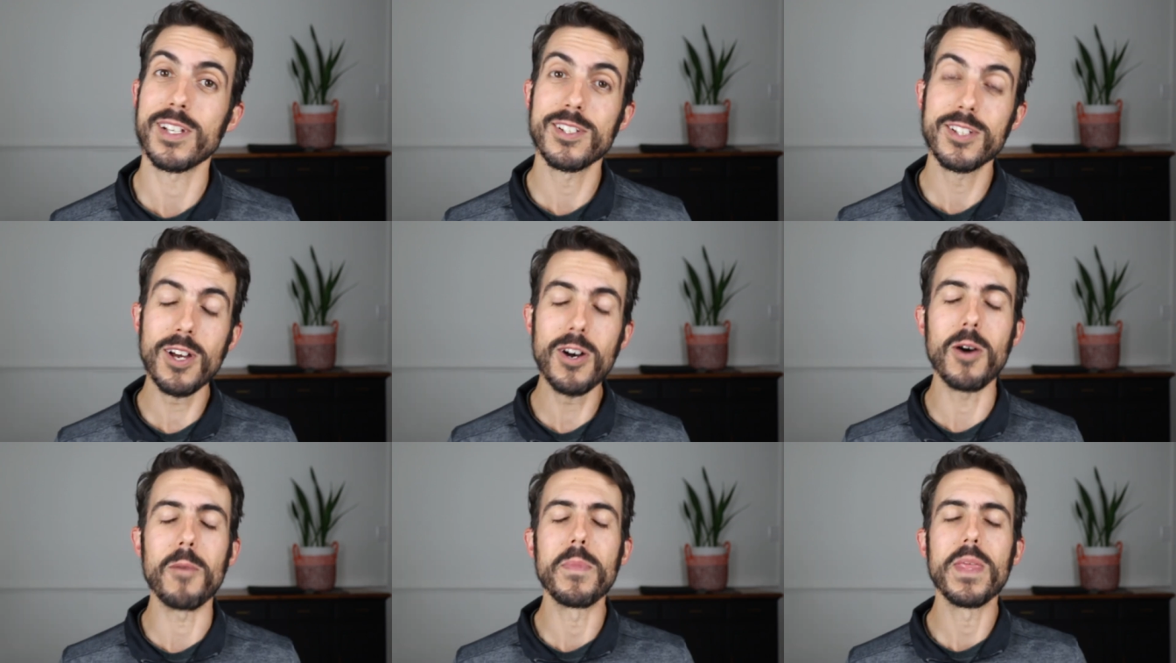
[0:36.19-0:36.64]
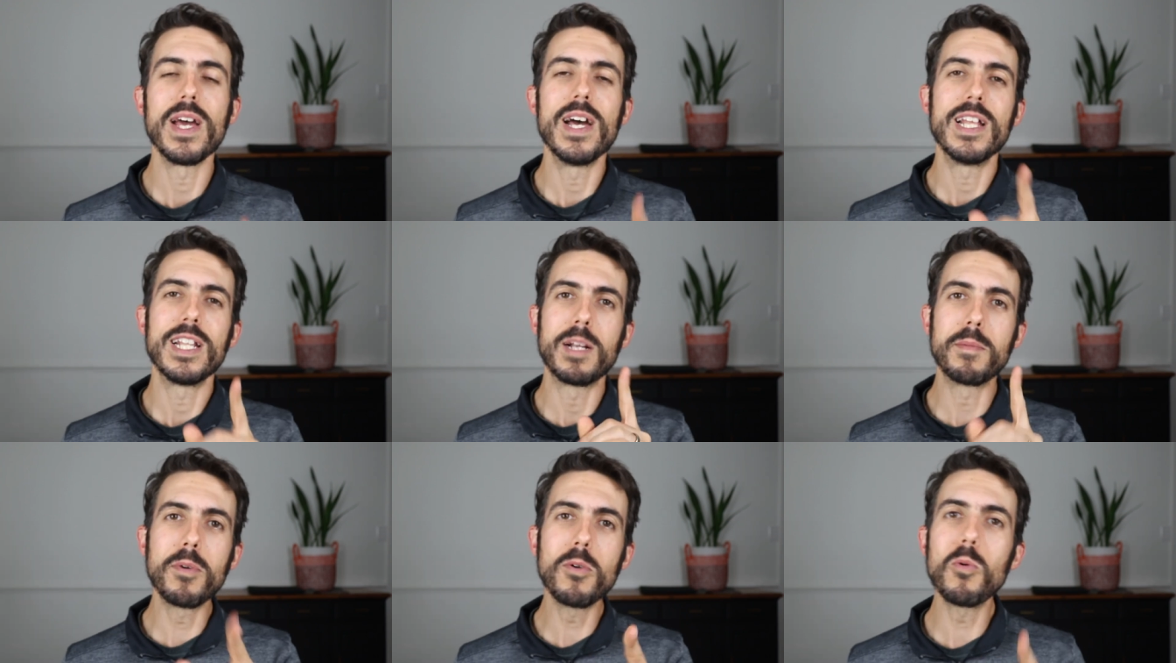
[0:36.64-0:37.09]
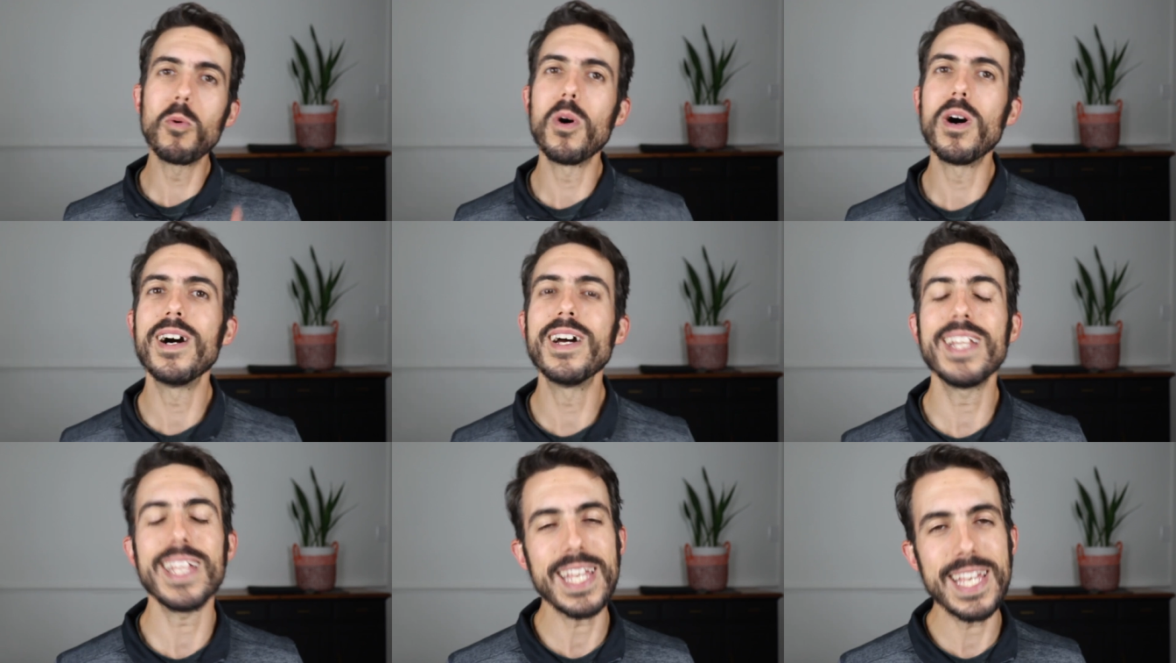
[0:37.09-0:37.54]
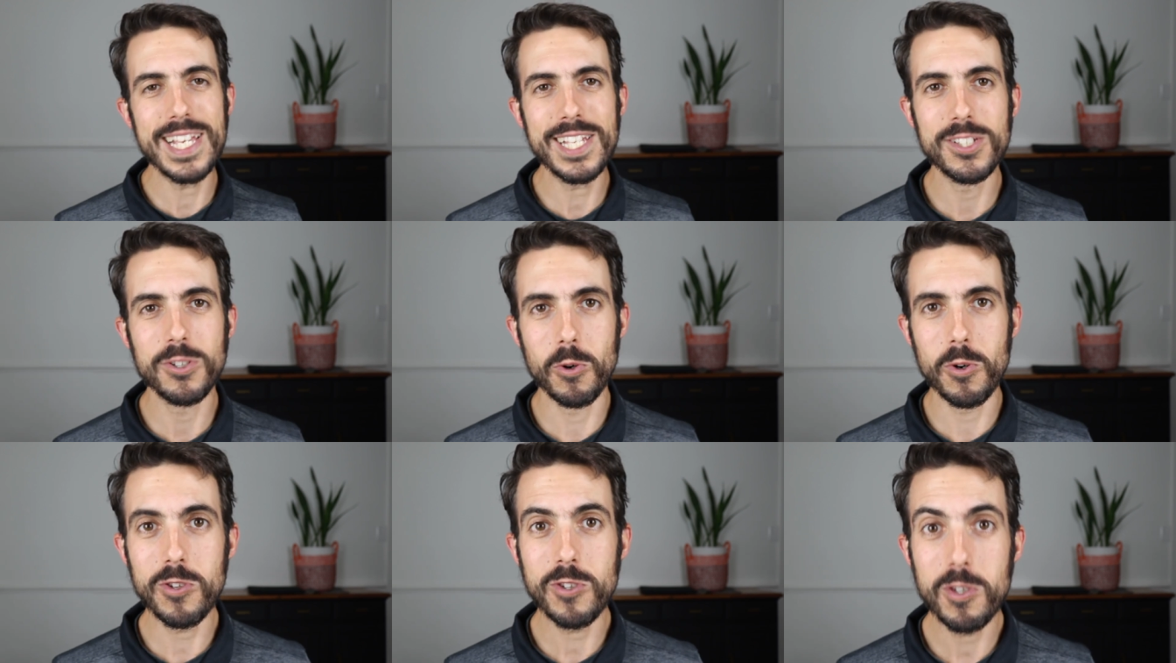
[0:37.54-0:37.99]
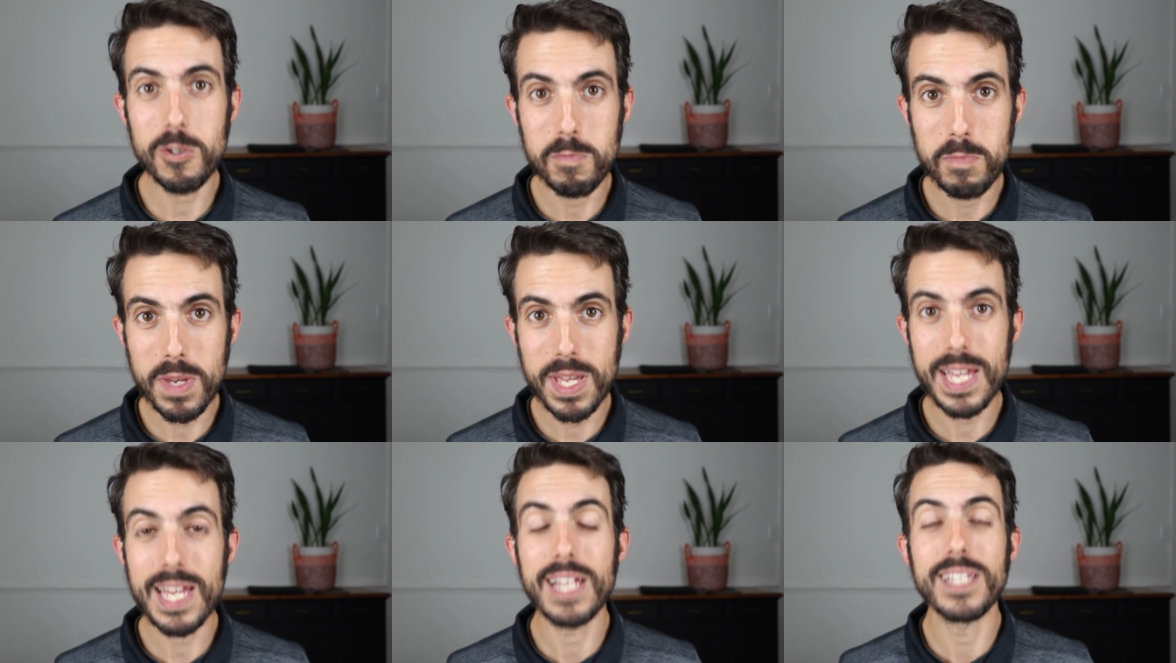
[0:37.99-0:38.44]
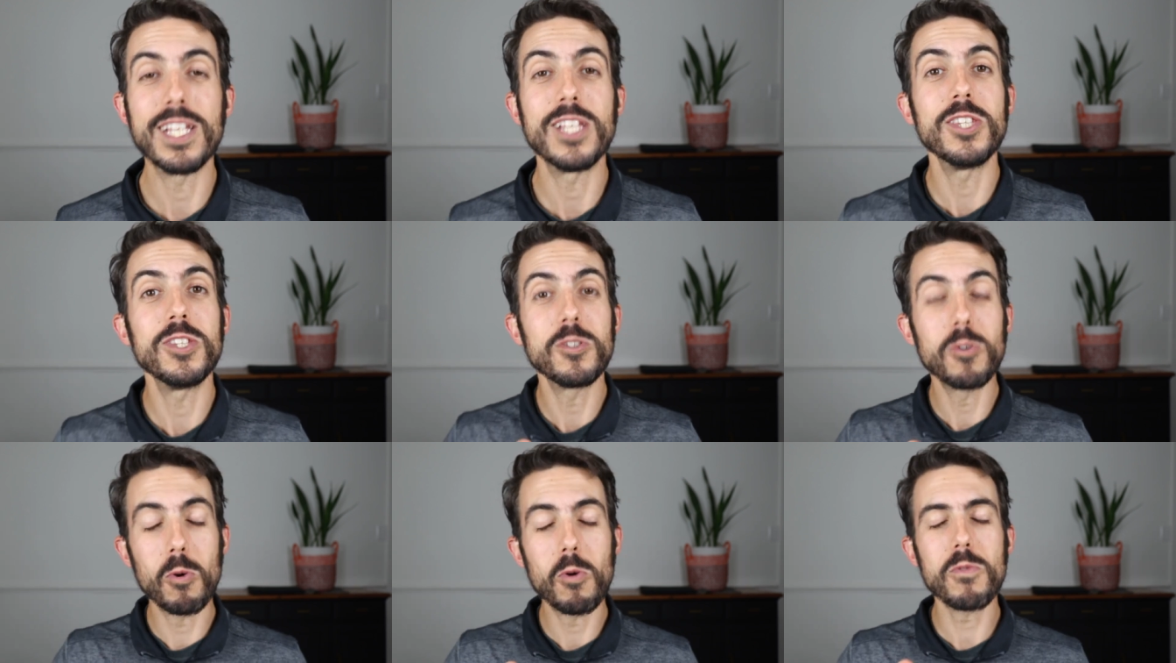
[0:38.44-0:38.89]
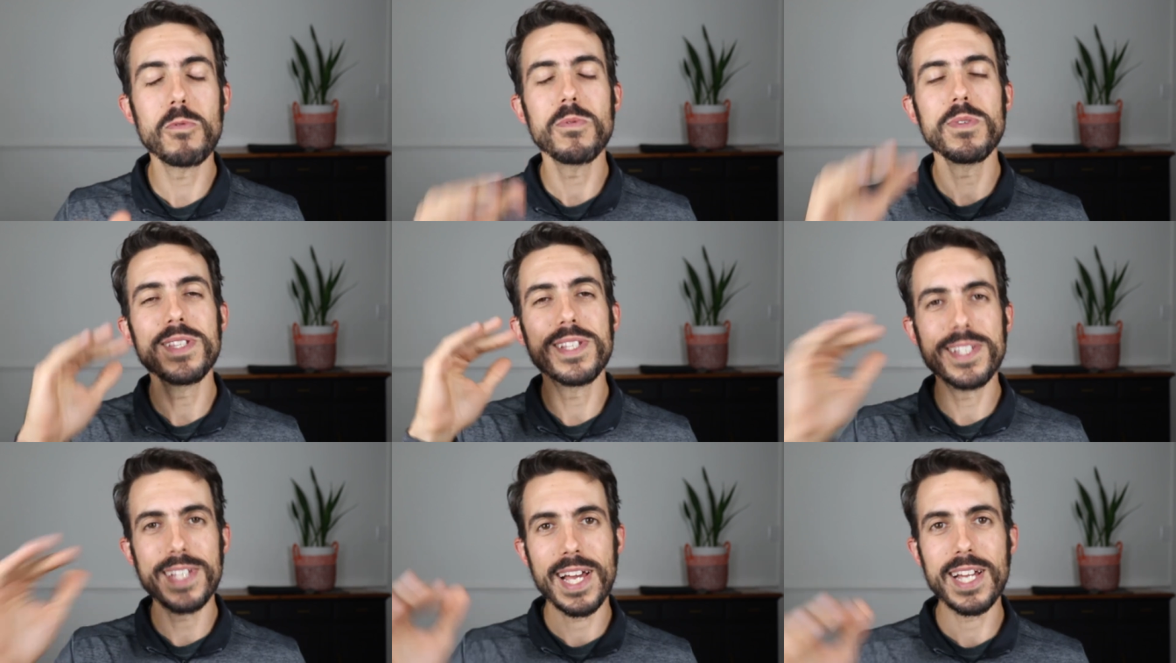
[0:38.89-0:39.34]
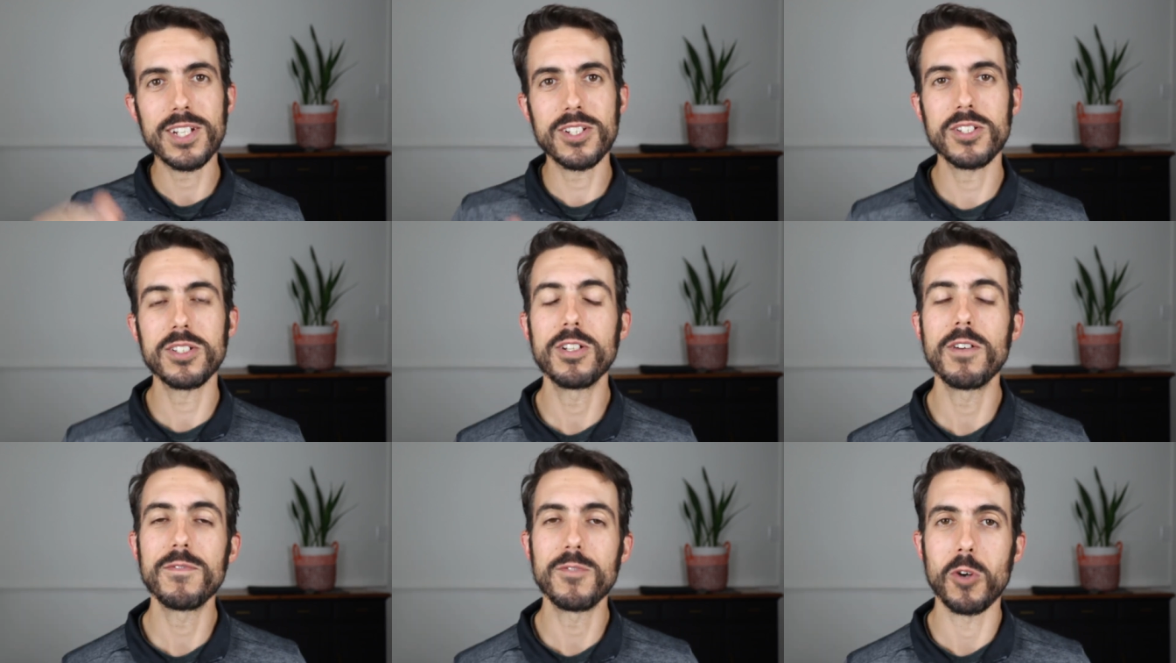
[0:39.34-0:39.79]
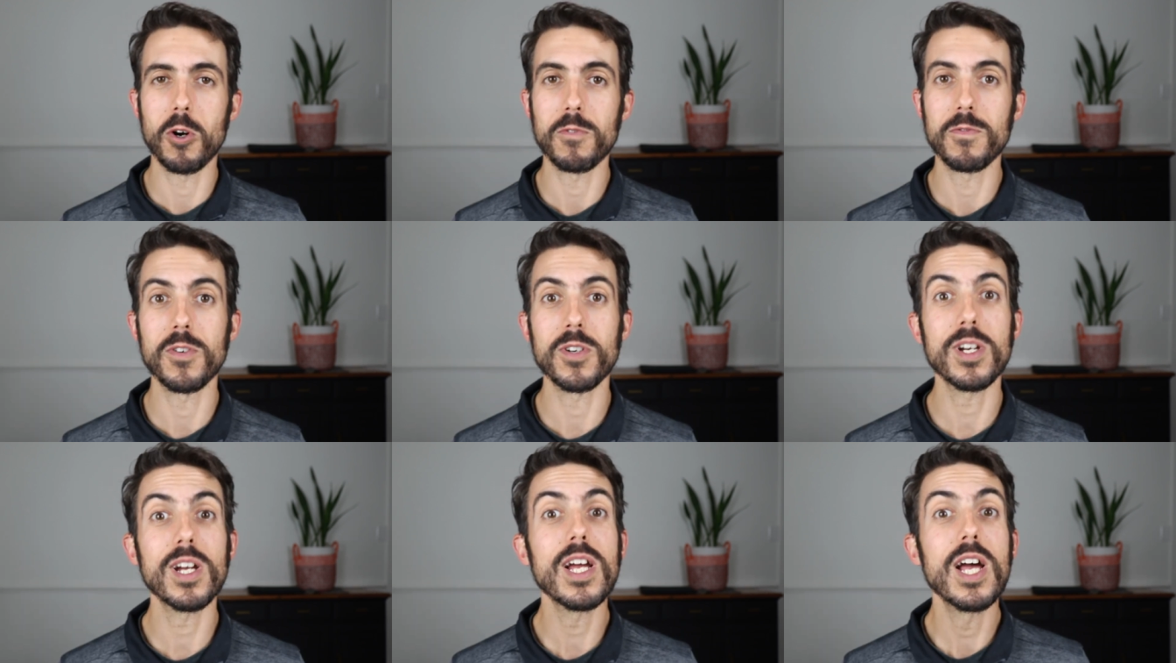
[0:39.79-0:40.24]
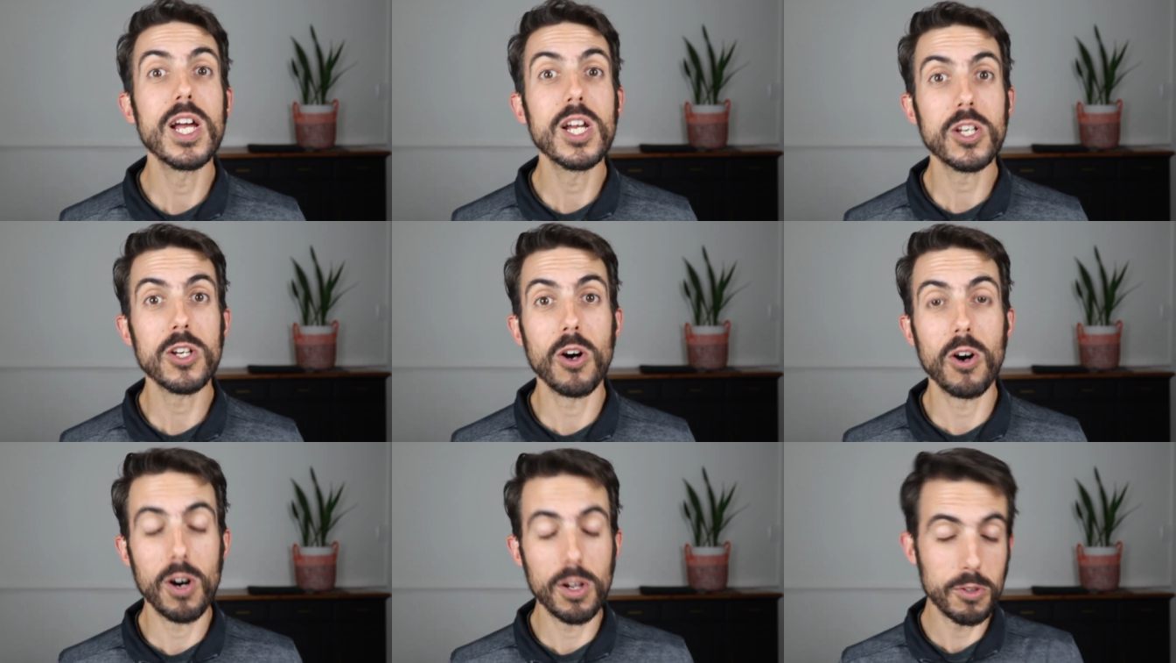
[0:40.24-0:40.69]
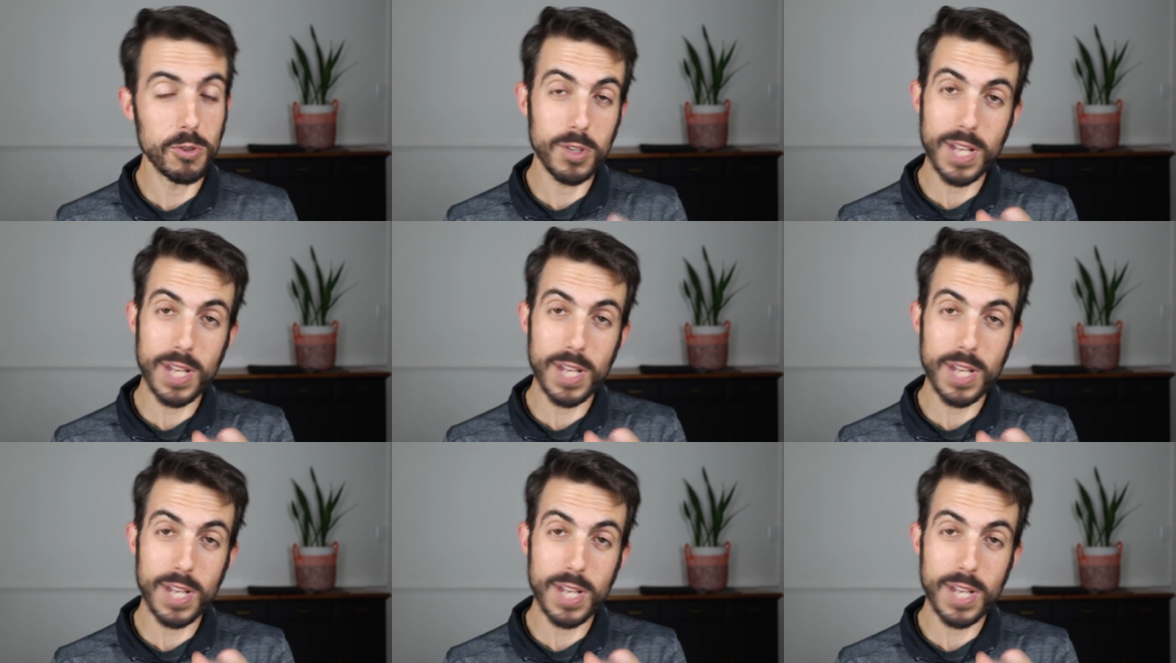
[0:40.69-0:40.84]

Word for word: So number 1 is going to be in the northern section of Norfolk called,